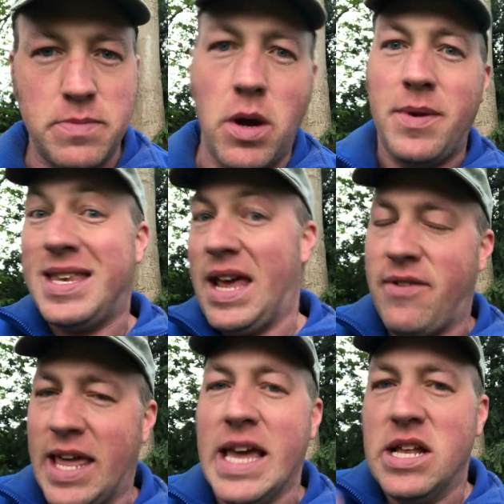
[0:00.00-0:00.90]

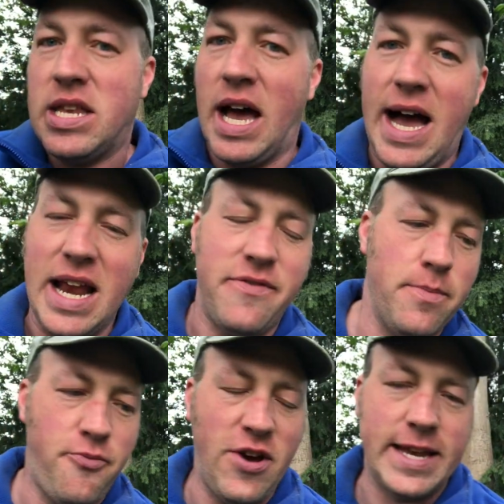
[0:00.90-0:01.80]
momentarily to hide
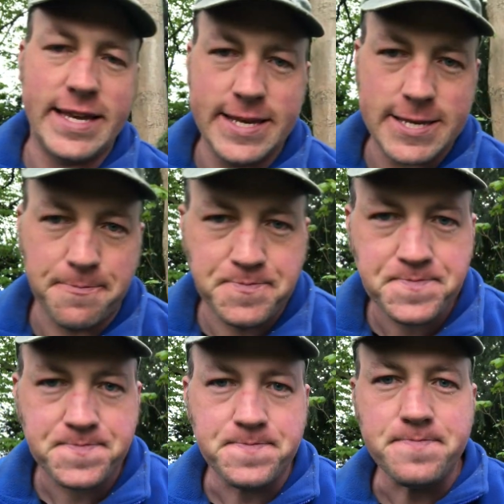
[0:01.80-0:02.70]
from predators.
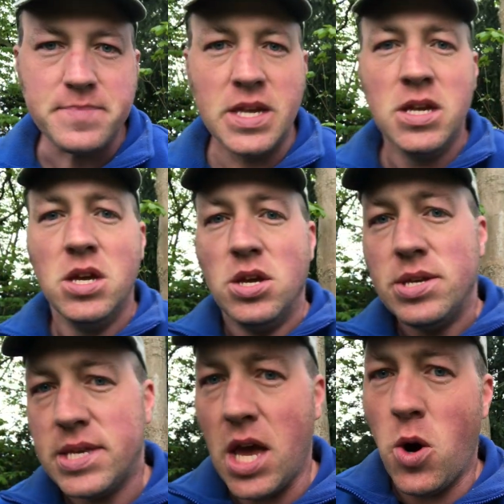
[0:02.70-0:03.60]

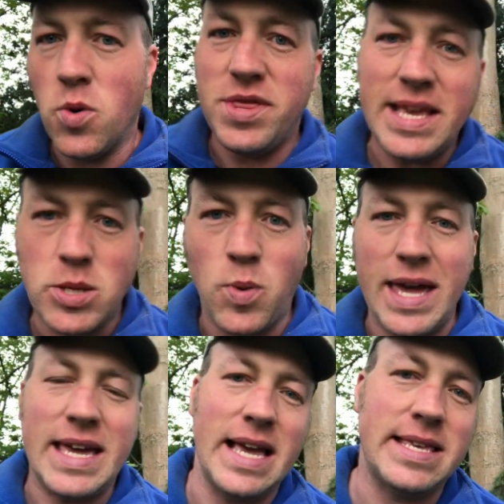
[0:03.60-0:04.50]
So this
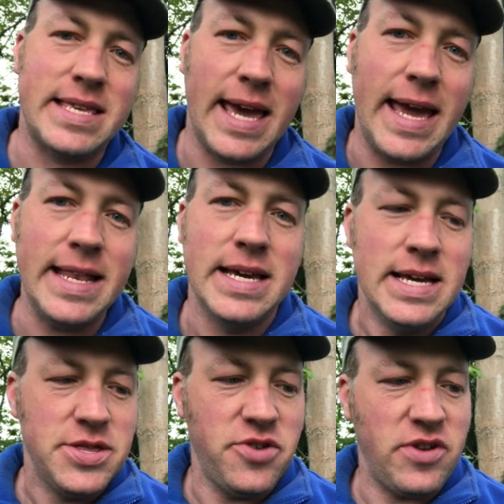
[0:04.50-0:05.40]
week has seen
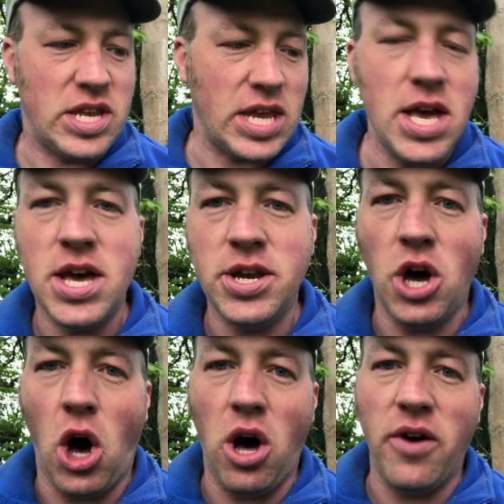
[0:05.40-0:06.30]
the return
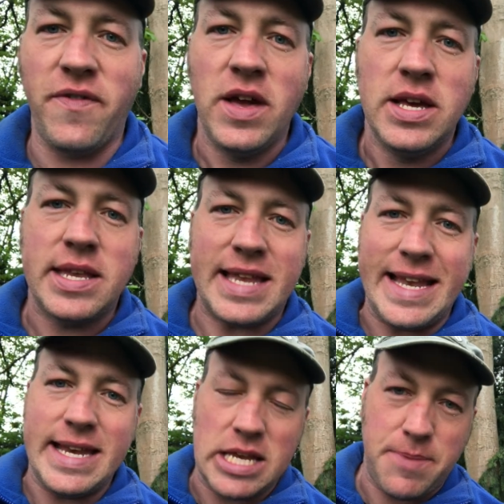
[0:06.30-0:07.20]
of
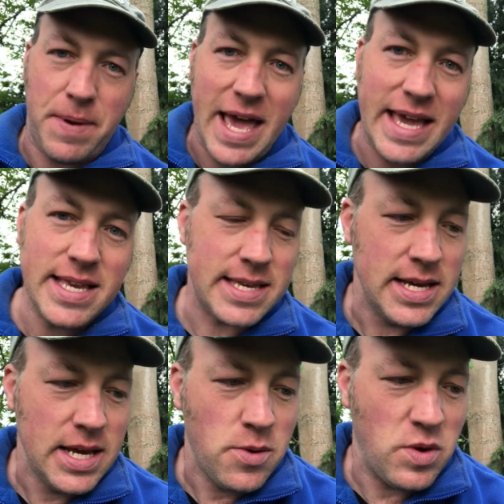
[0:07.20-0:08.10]
static displays.
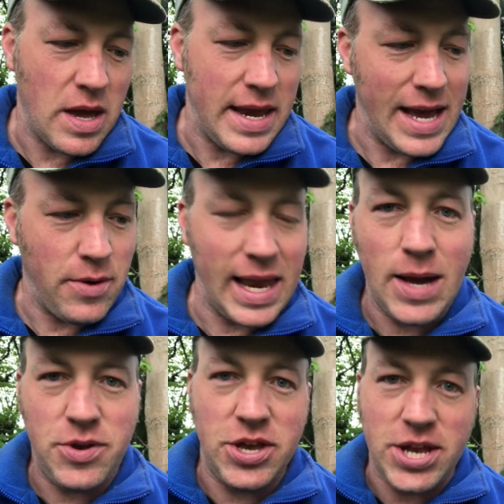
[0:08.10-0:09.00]
We are now
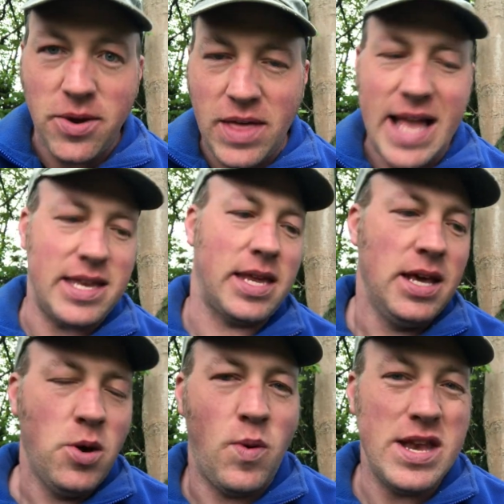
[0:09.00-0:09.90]
allowed to do that.
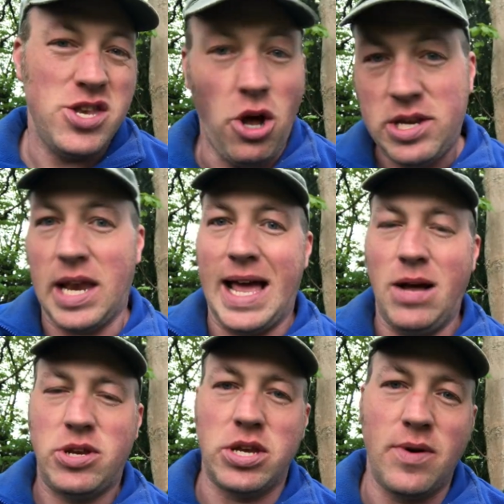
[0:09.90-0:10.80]
We're not
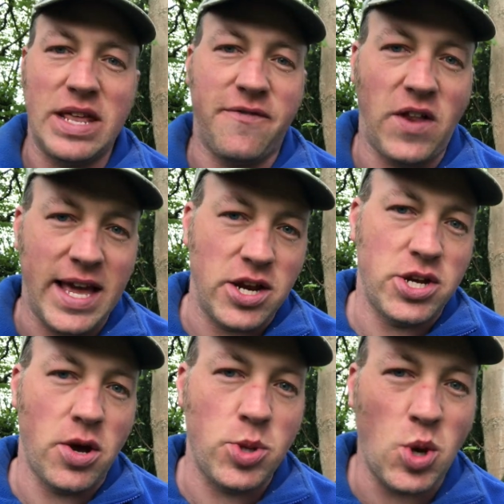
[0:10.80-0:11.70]
allowed to do any flying
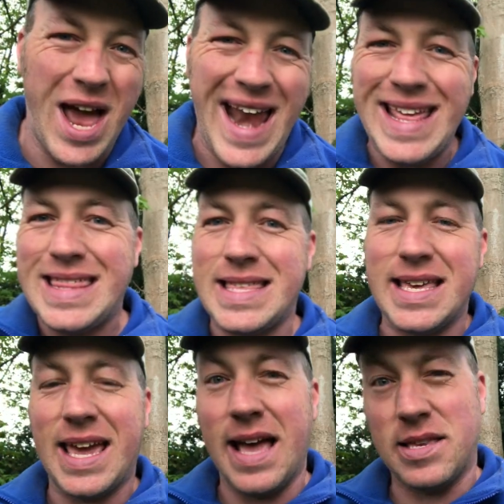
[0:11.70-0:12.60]
shows or anything
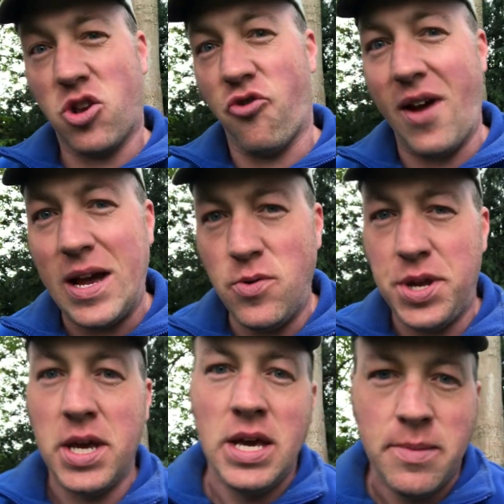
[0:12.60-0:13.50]
that gets a crowd,
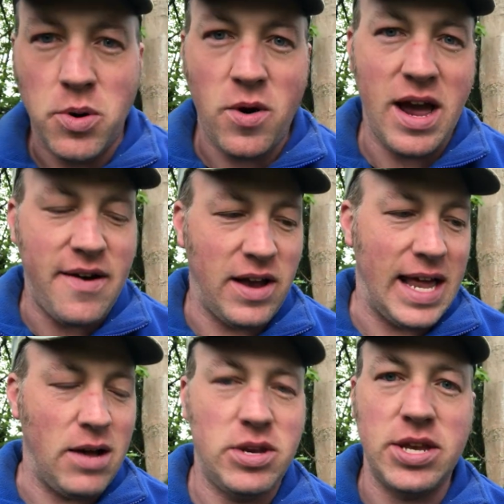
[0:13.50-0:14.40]
but we are
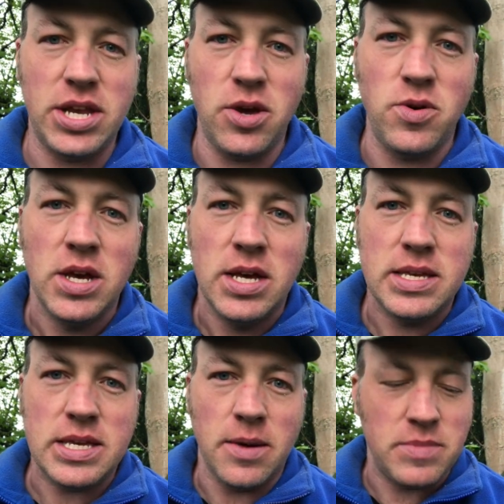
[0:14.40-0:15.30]
allowed to do
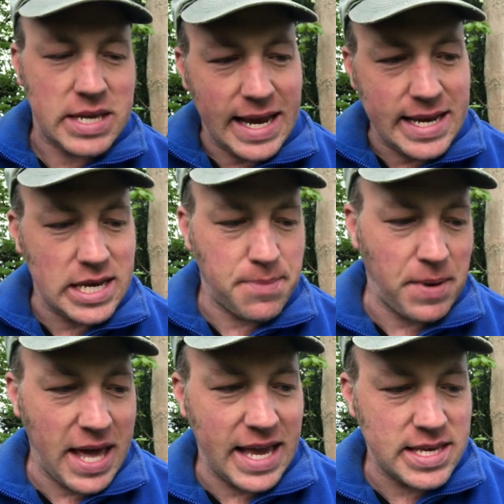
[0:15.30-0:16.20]
some static
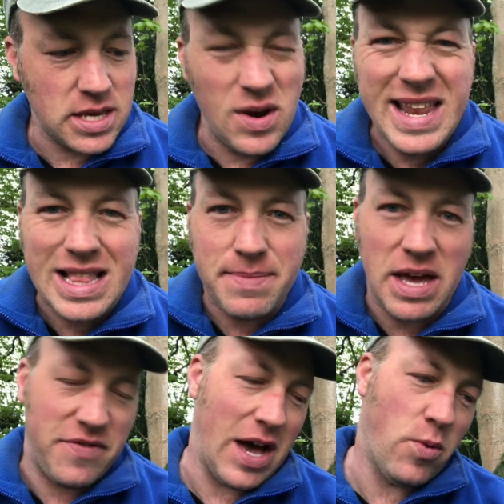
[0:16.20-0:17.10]
displays. So a little bit
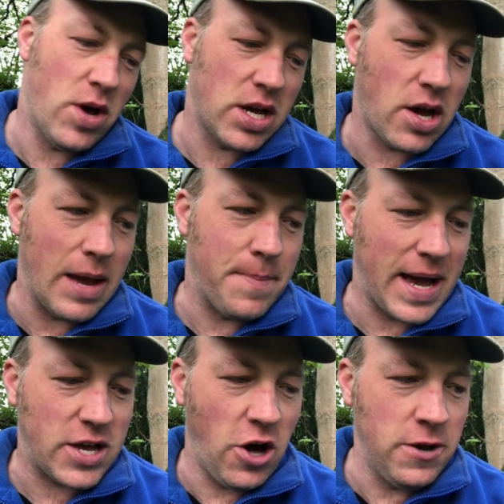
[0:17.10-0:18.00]
of that work going
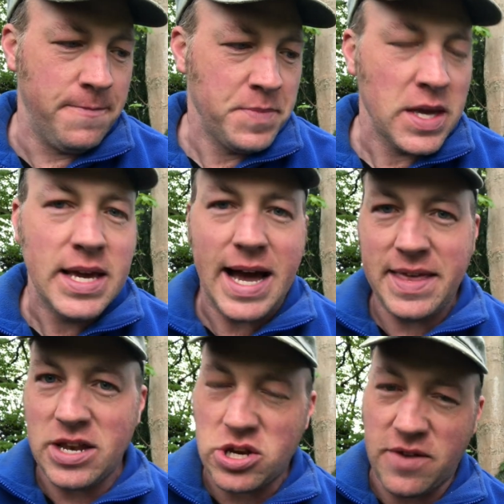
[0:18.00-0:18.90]
back on, and
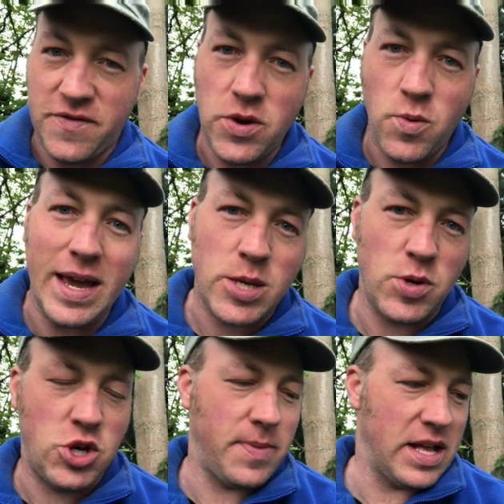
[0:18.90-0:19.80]
then just a few weeks we
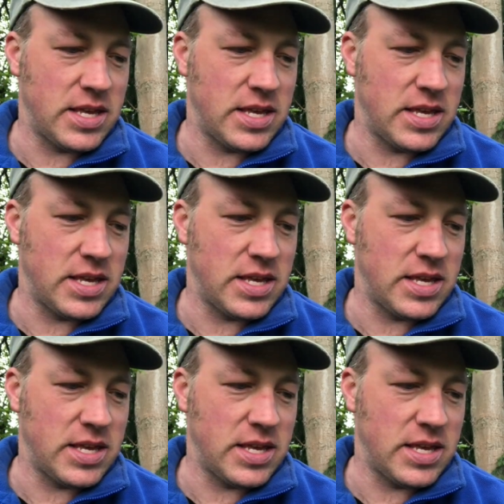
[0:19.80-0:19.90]
should be able